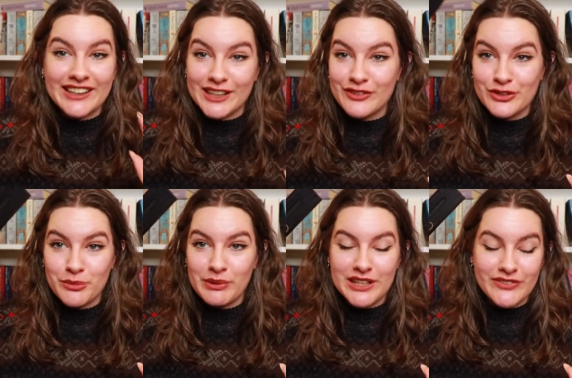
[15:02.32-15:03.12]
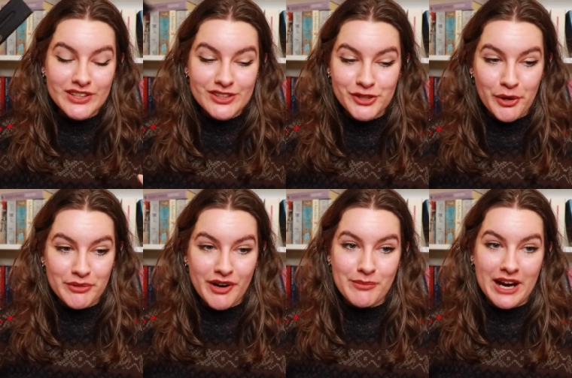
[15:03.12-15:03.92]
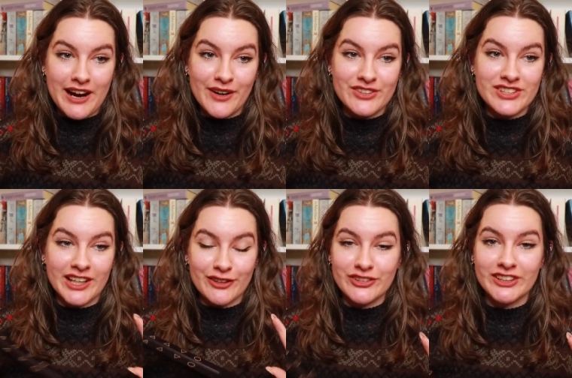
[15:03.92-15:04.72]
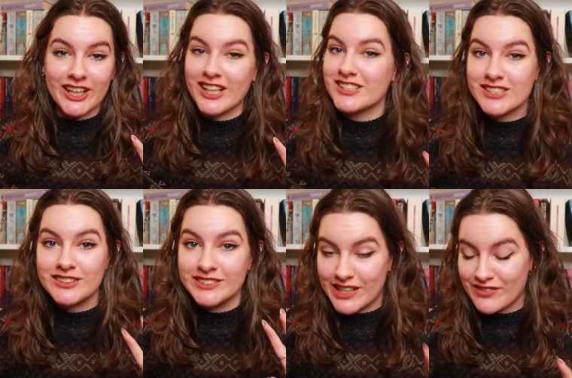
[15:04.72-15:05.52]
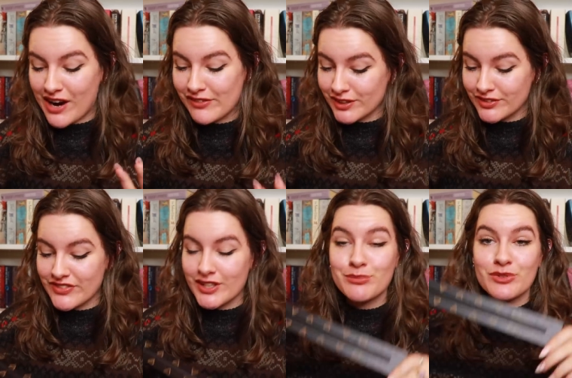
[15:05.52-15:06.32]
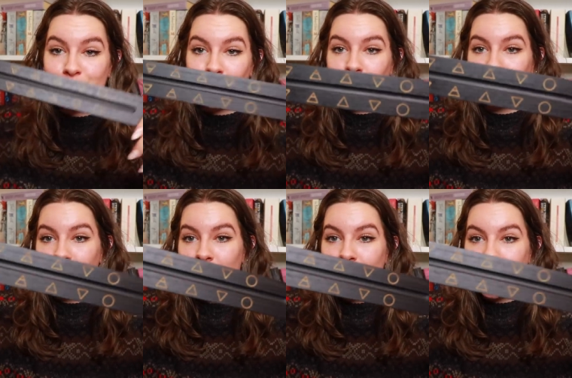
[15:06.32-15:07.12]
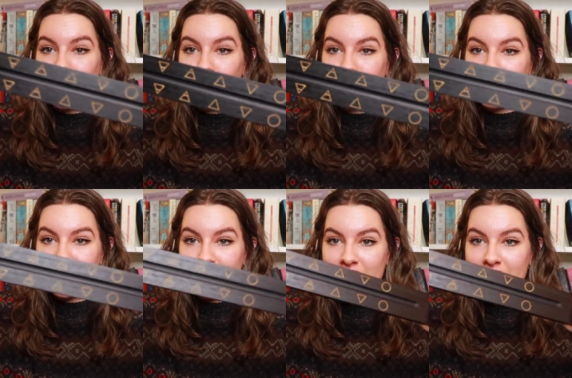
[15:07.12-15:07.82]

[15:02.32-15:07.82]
have so many of these dotted around my house and I feel like I still never have enough of them, so we love